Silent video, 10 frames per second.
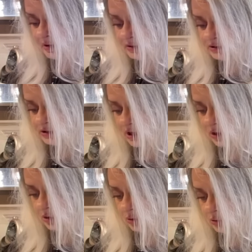
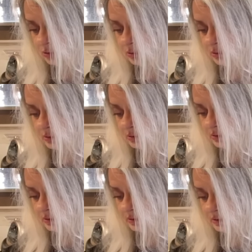So
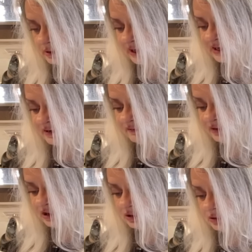any of
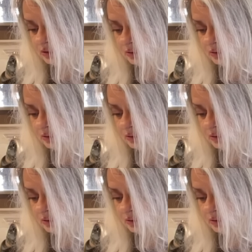you